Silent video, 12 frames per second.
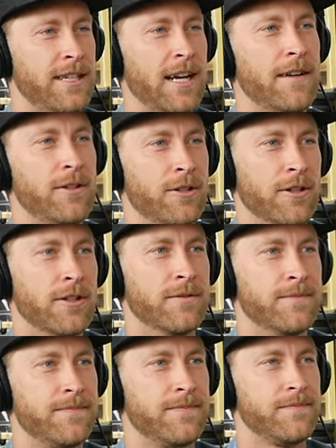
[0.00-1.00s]
gotta have a crew.
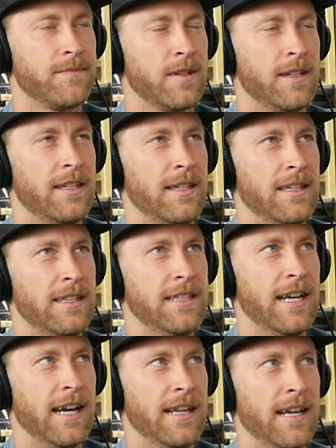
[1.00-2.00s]
Yeah.
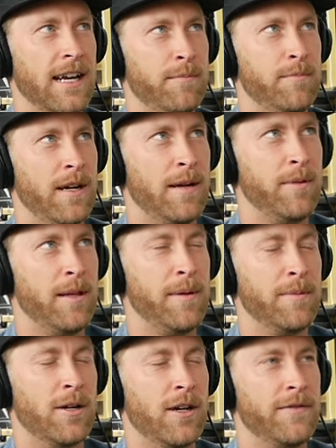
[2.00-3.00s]
Yeah. Yeah. I, I played
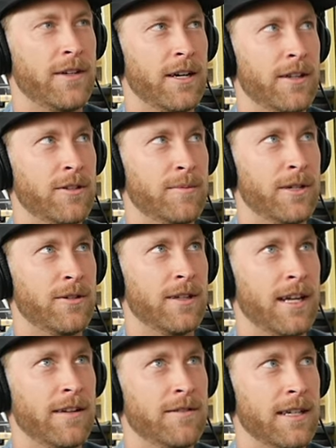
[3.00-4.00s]
paintball off and on through my whole
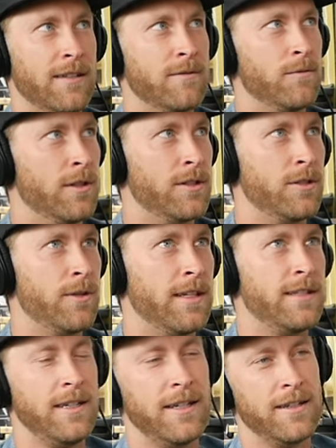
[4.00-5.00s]
life, like once or
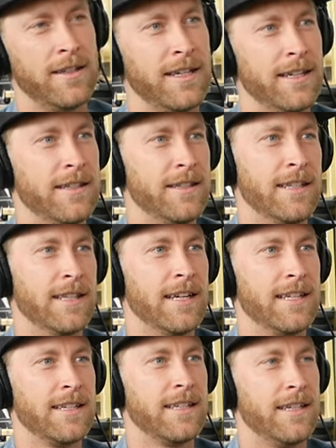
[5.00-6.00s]
twice here or there. And then
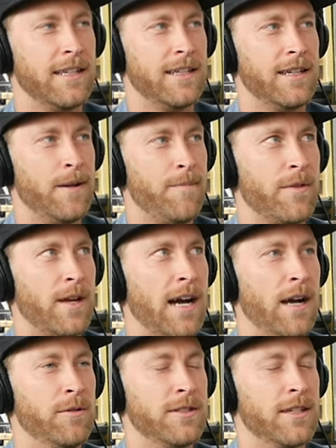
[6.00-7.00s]
like
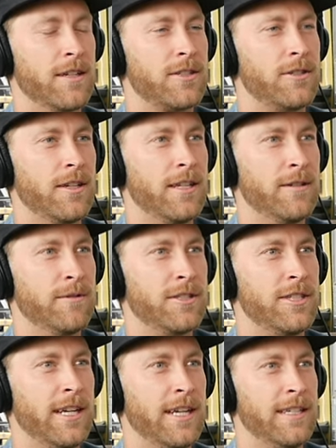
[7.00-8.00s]
I was in Australia with
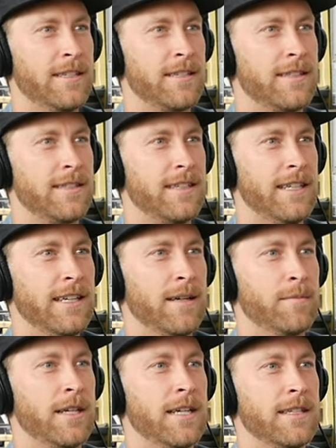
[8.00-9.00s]
Shane and
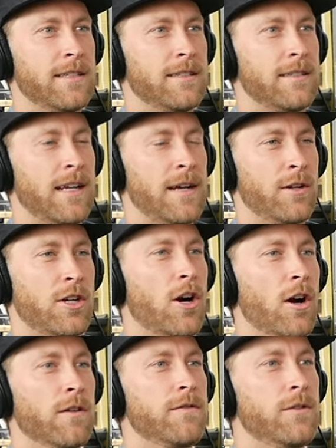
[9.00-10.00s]
I'm like, have a
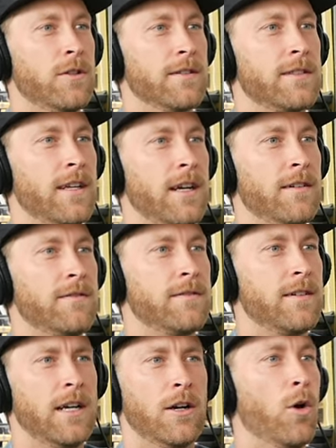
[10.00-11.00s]
cart full of stuff.
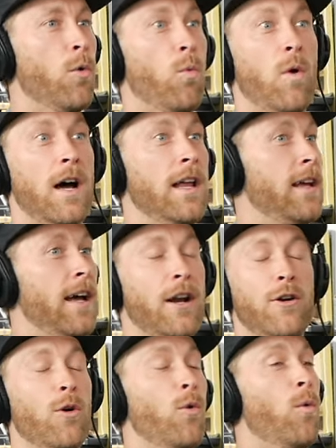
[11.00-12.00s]
And I don't know what, I
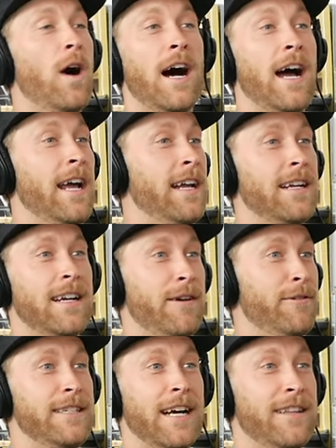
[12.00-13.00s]
don't know why I
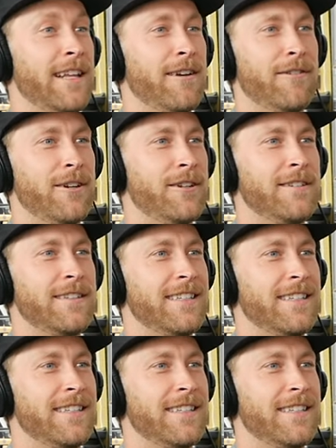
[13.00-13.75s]
went down that road.